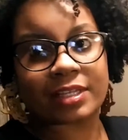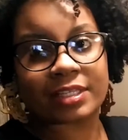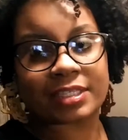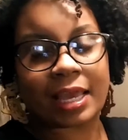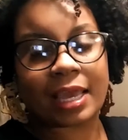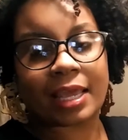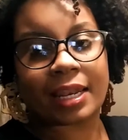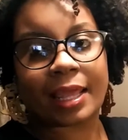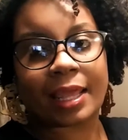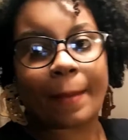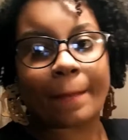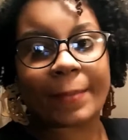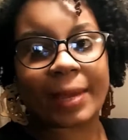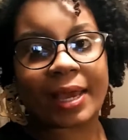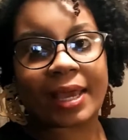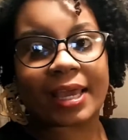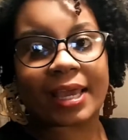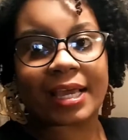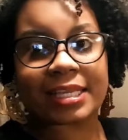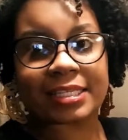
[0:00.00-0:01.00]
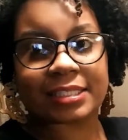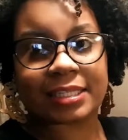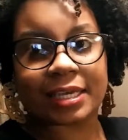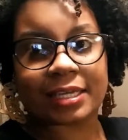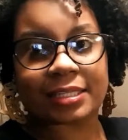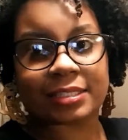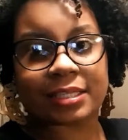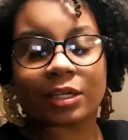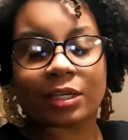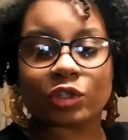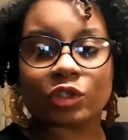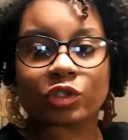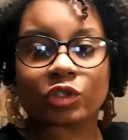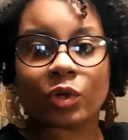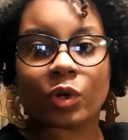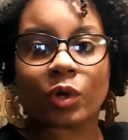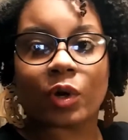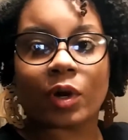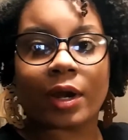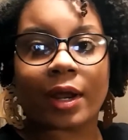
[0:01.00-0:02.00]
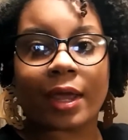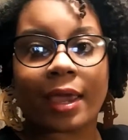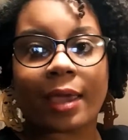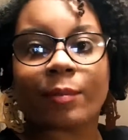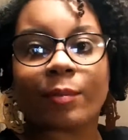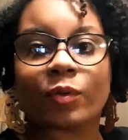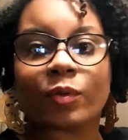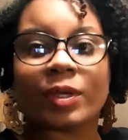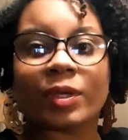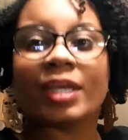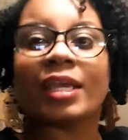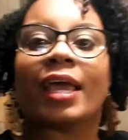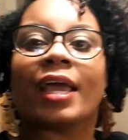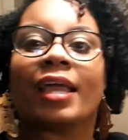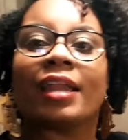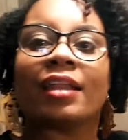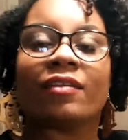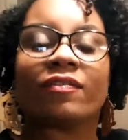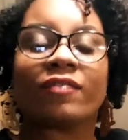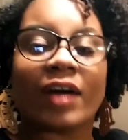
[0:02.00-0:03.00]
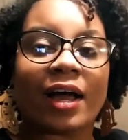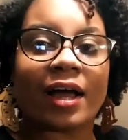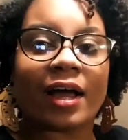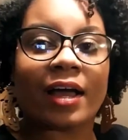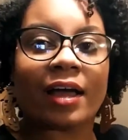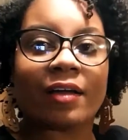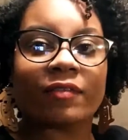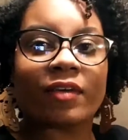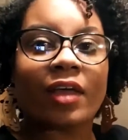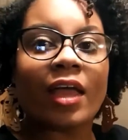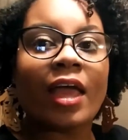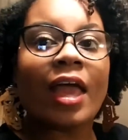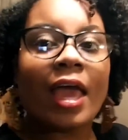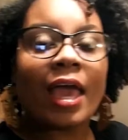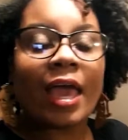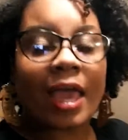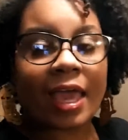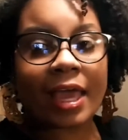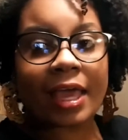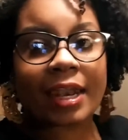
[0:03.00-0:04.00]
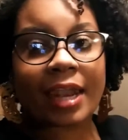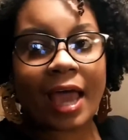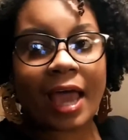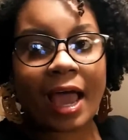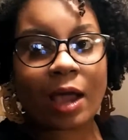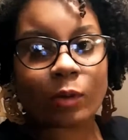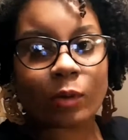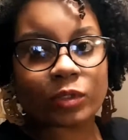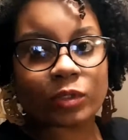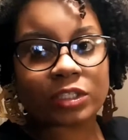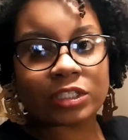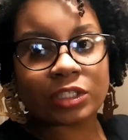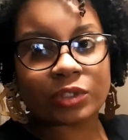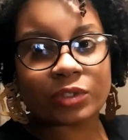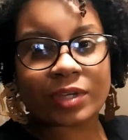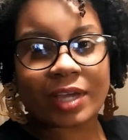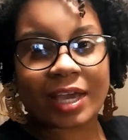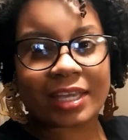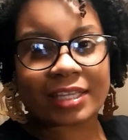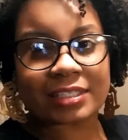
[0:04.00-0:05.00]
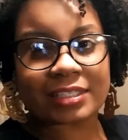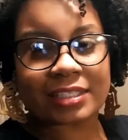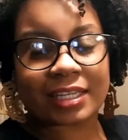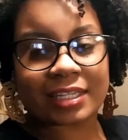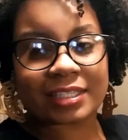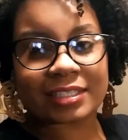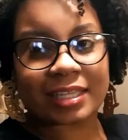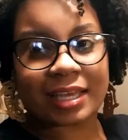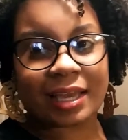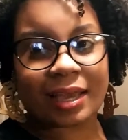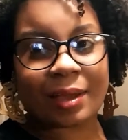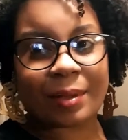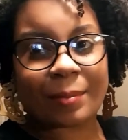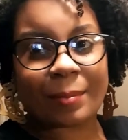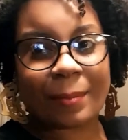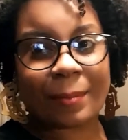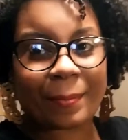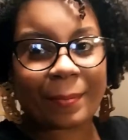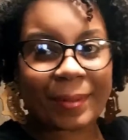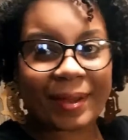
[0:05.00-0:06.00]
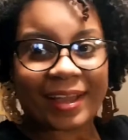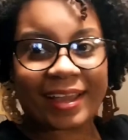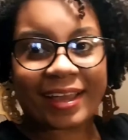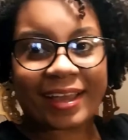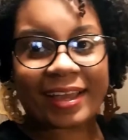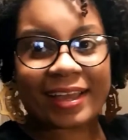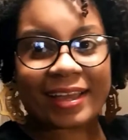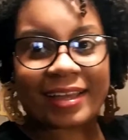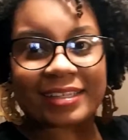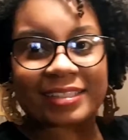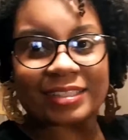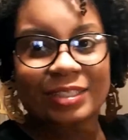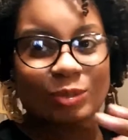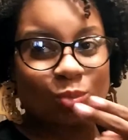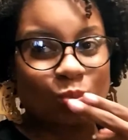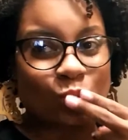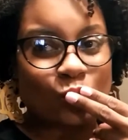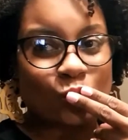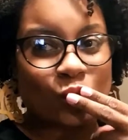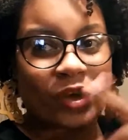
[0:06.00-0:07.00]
That's at M-I-S-S underscore amarie85. And I will see you guys next time. Bye, guys.